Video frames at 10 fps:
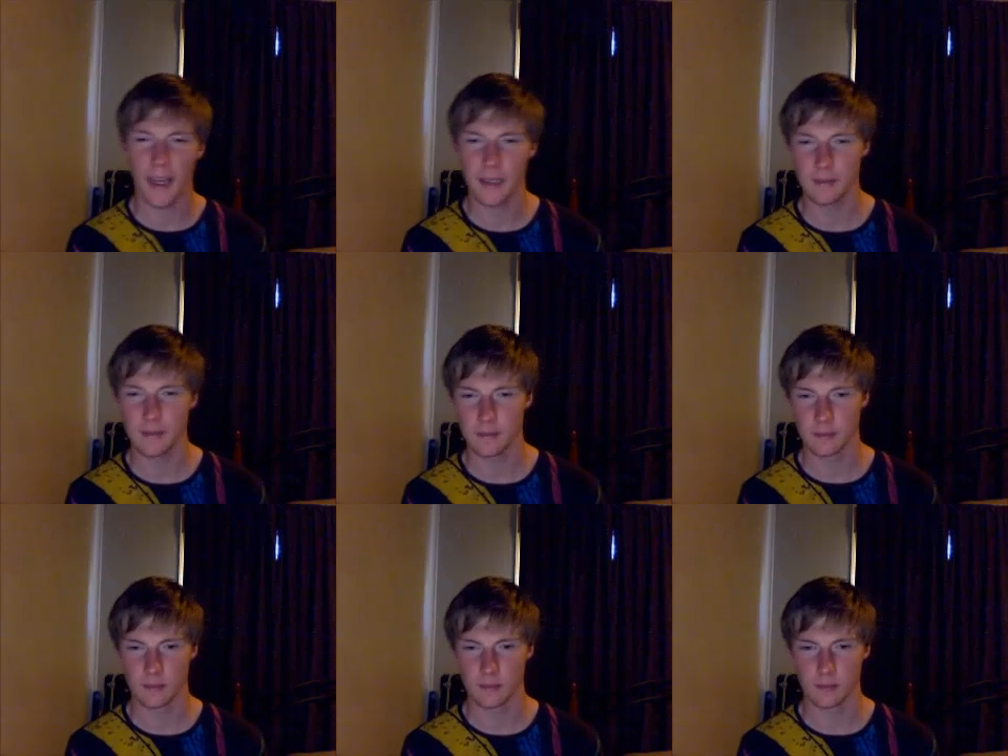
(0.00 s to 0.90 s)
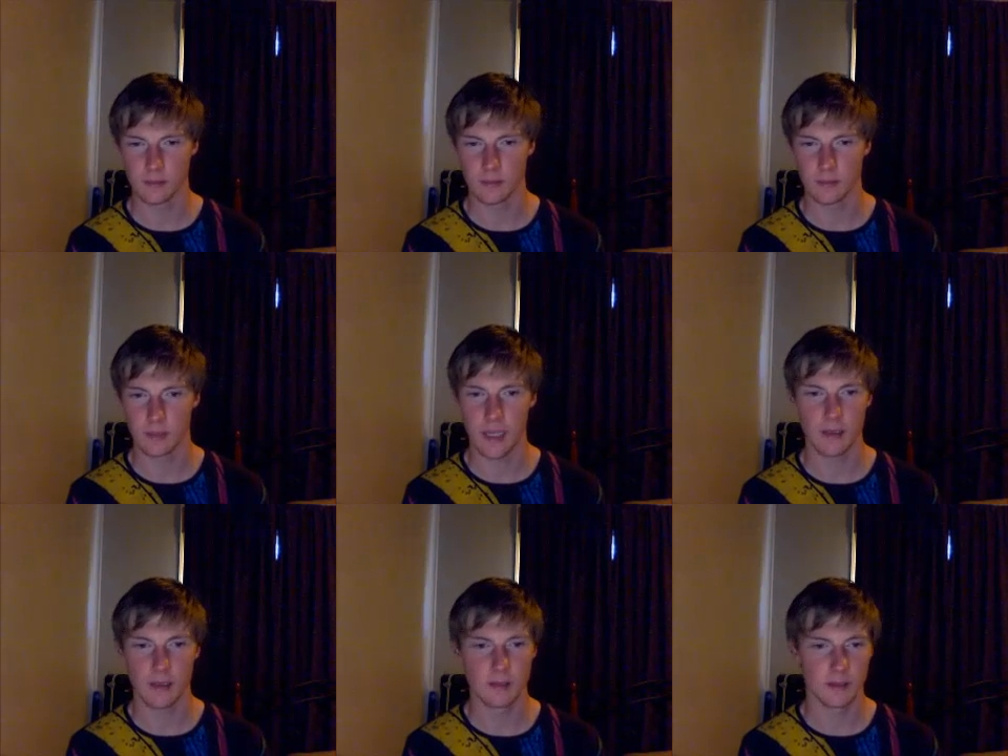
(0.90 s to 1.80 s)
why
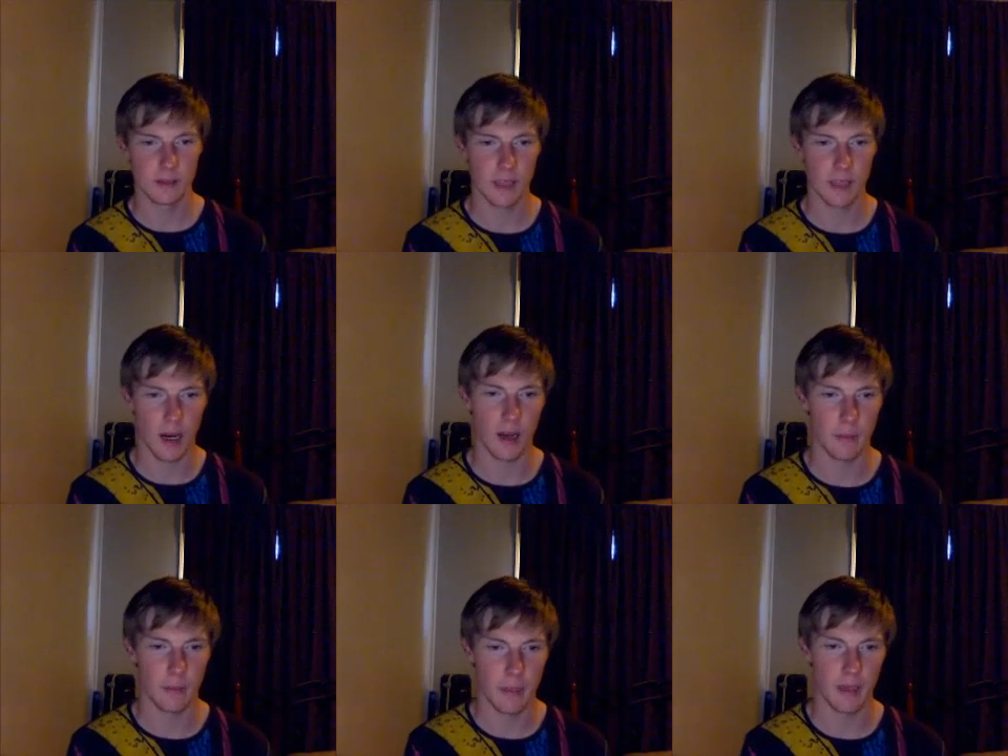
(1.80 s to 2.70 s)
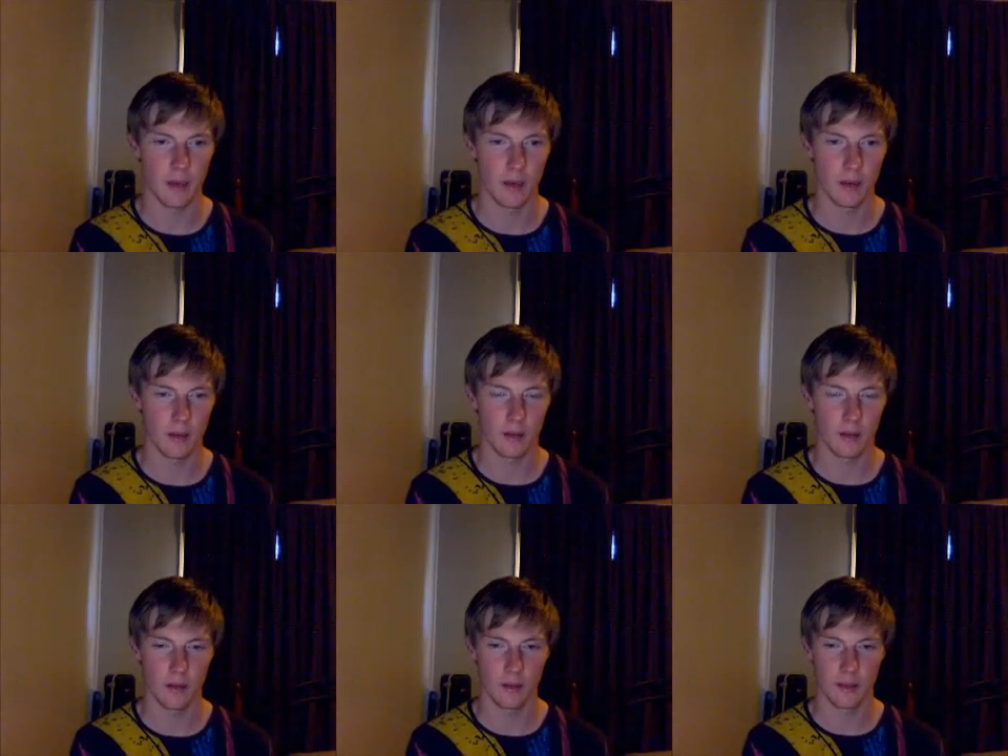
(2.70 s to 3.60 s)
they just can't
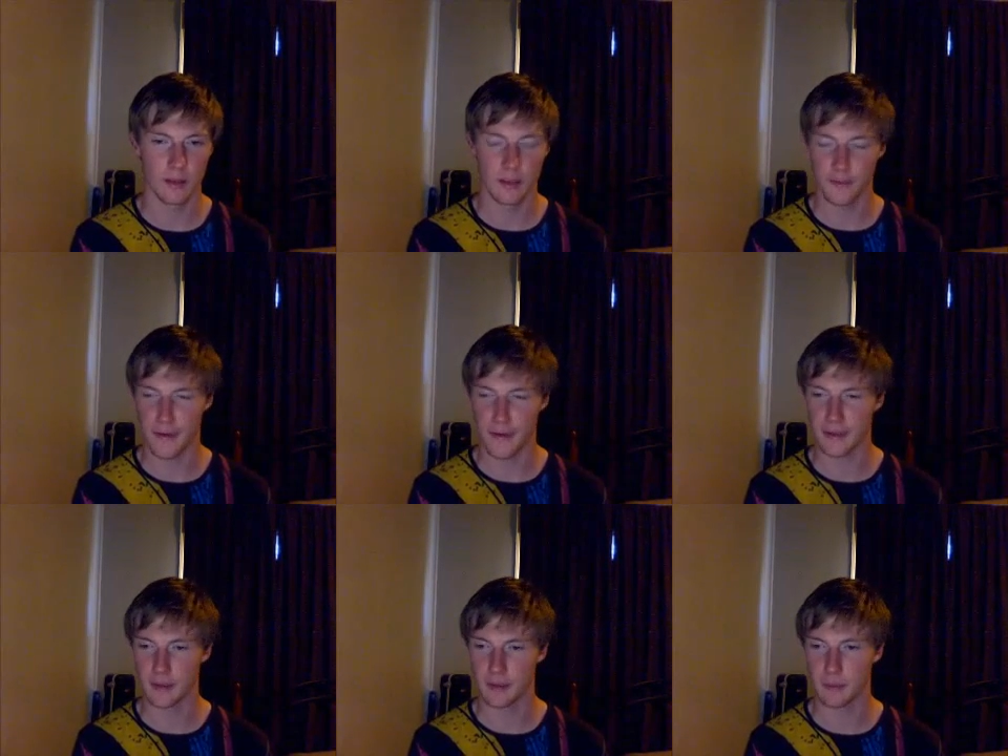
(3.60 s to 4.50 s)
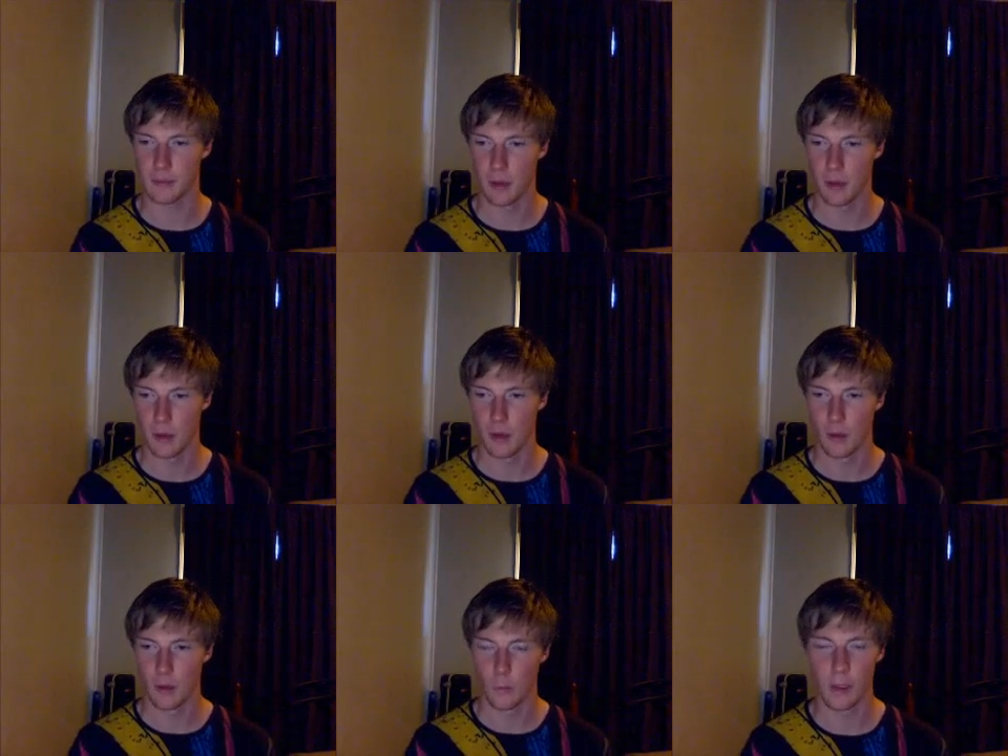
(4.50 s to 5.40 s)
admit to the fact that
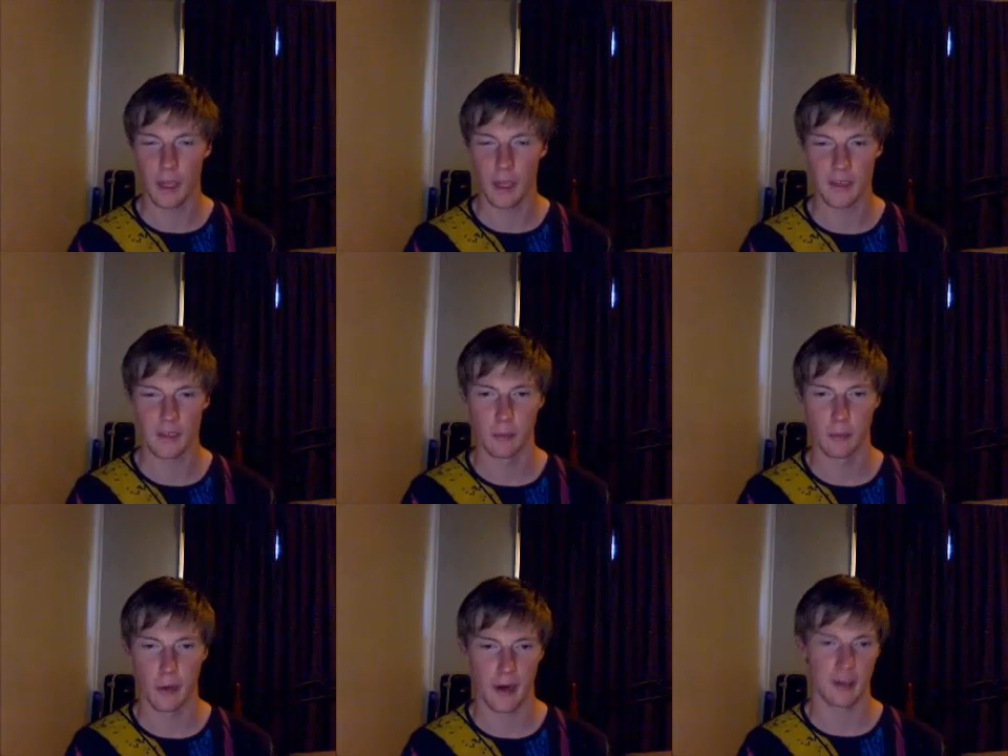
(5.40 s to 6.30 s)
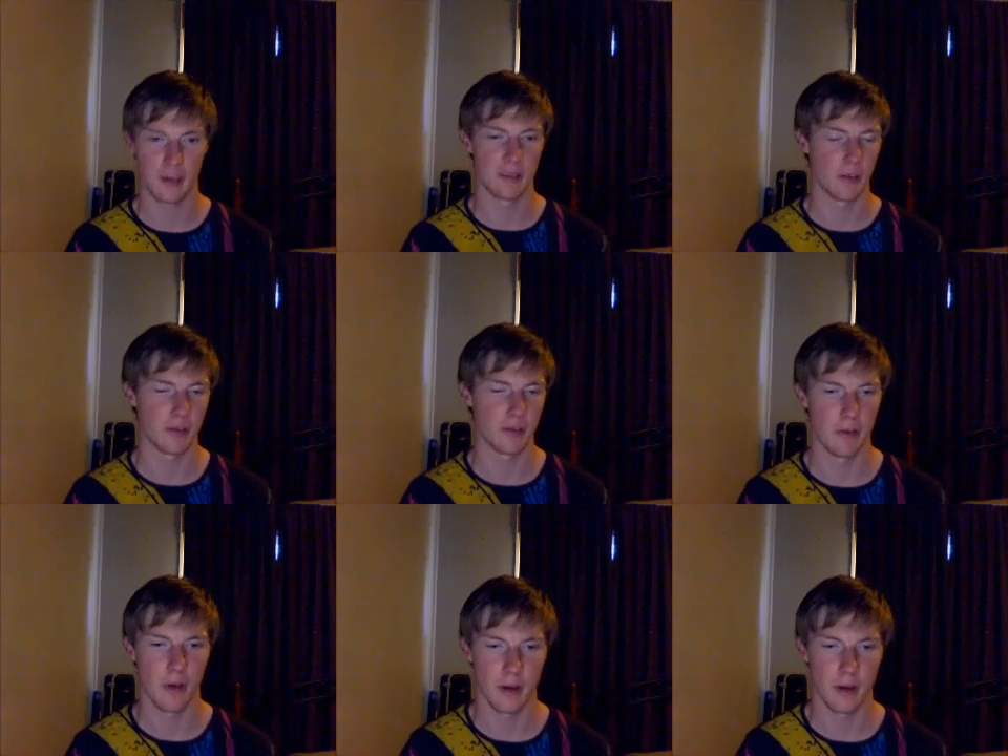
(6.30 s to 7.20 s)
we like Daniel Bryan,
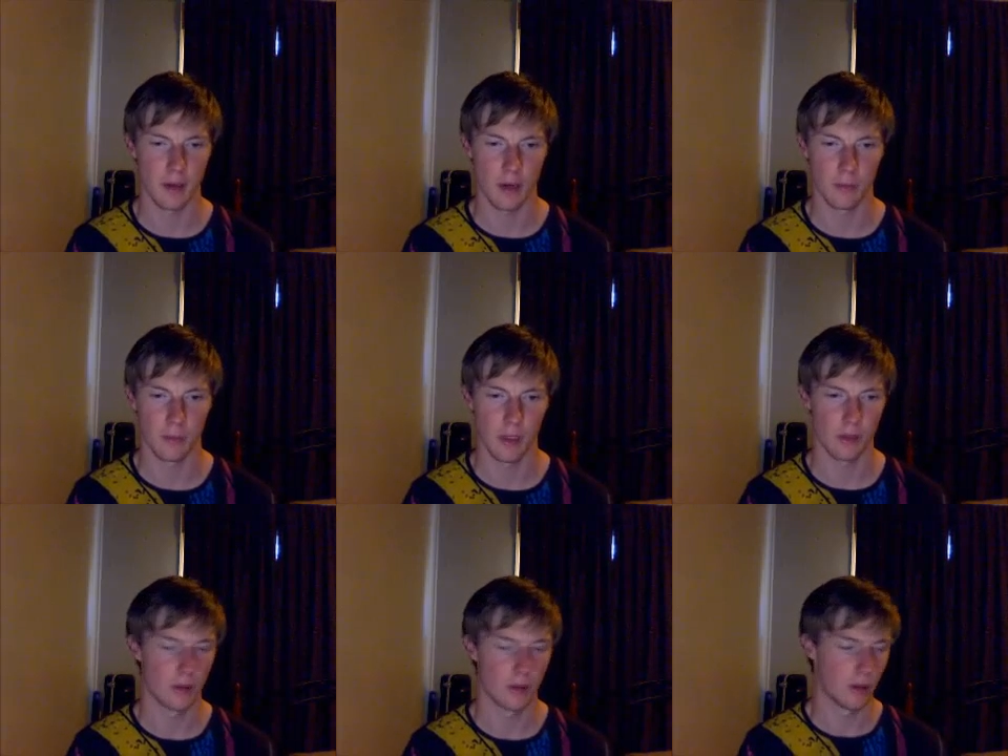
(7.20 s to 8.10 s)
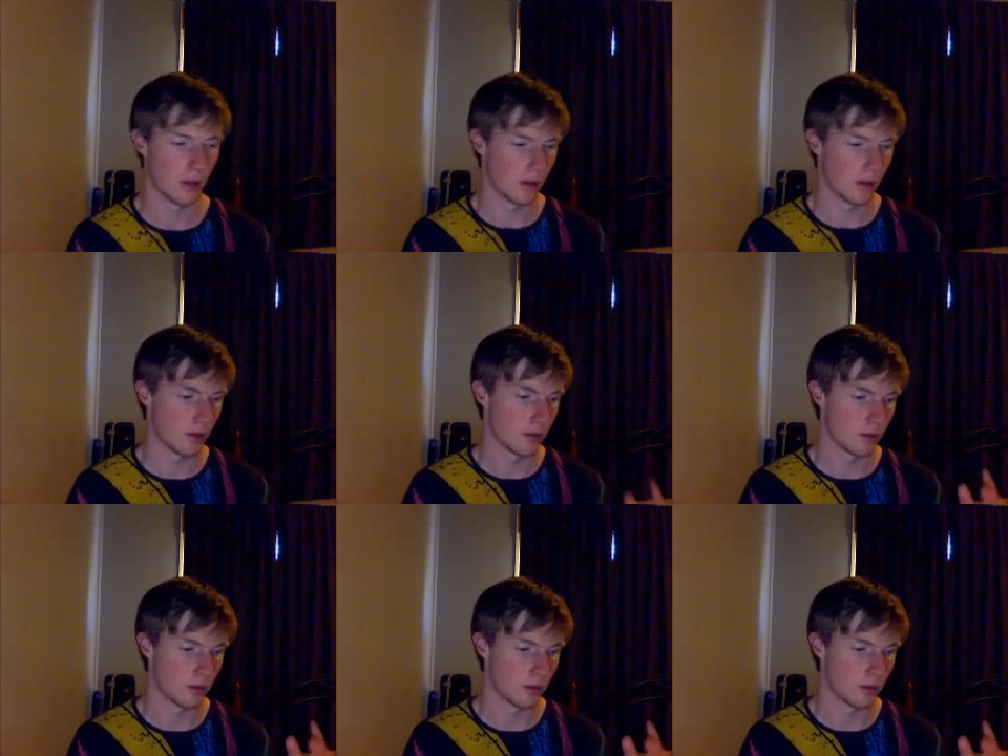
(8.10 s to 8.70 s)
he's the most over guy in the company,